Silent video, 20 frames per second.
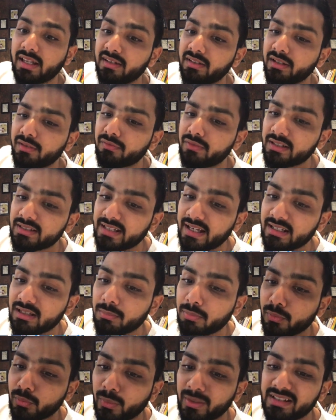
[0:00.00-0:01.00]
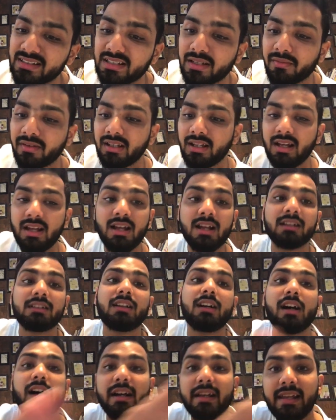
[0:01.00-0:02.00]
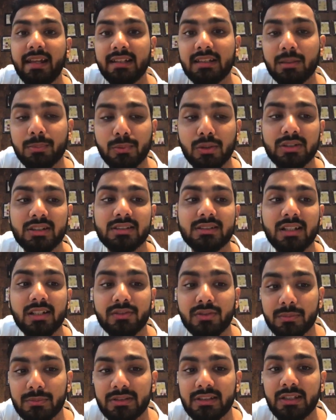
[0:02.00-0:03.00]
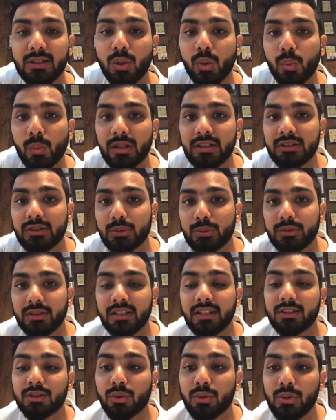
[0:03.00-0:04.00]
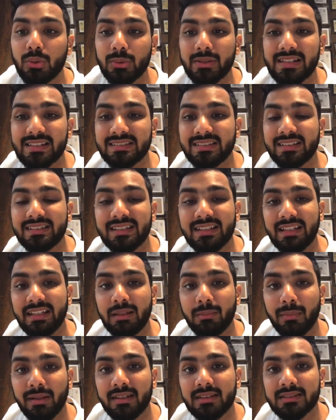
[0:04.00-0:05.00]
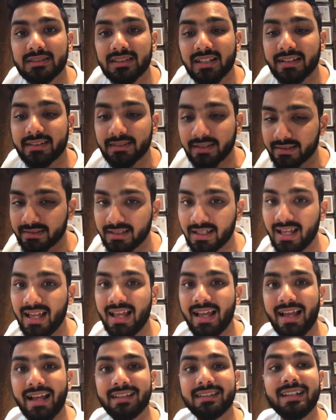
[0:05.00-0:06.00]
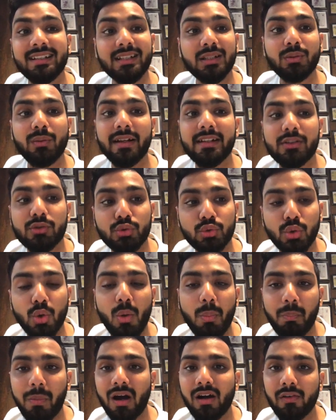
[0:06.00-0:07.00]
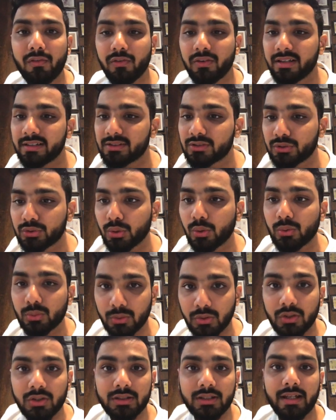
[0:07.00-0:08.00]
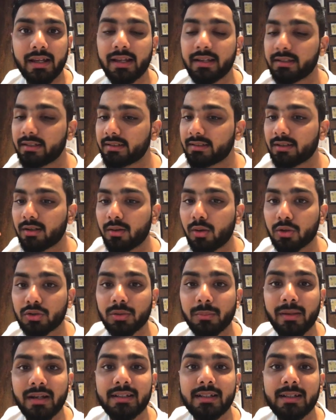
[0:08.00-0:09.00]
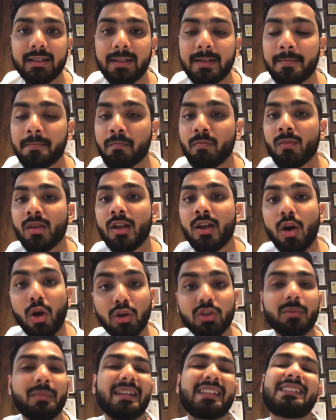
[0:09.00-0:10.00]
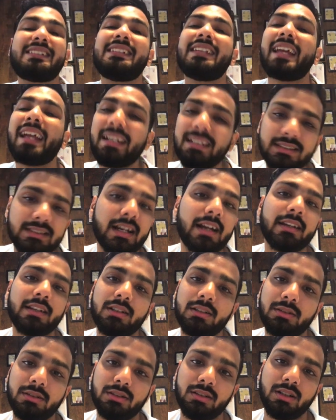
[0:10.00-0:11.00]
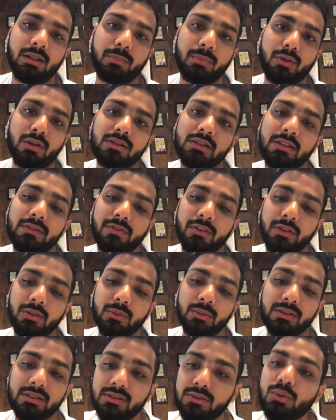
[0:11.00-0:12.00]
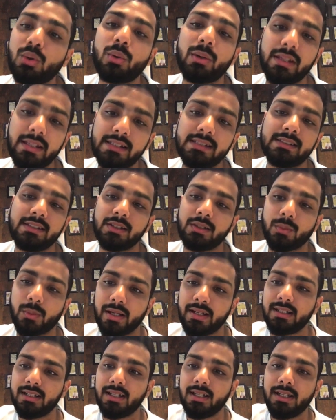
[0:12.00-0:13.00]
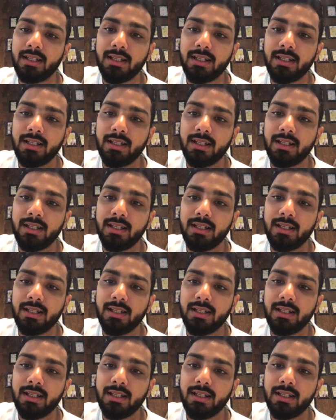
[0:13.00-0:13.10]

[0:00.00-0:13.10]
and if they sign up on 27 the again the process starts from zero, one, two, three. so you can set the emailers like this and this is why it's so powerful and so good and it automatically automates the entire process for you it's so easy right